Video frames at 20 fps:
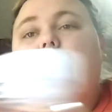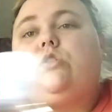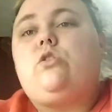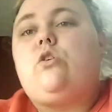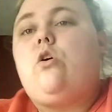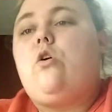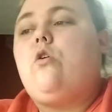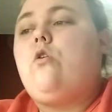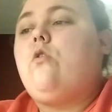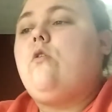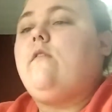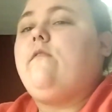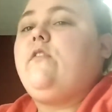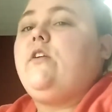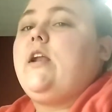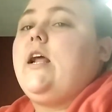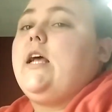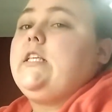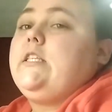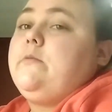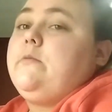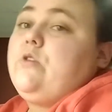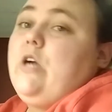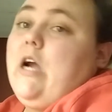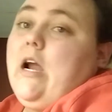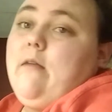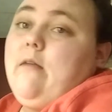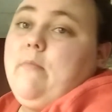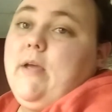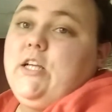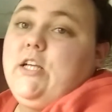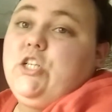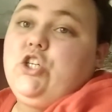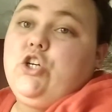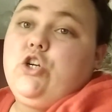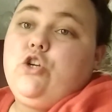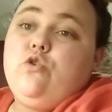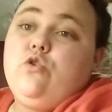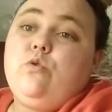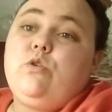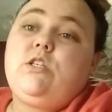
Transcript: so if you're not subscribed, make sure you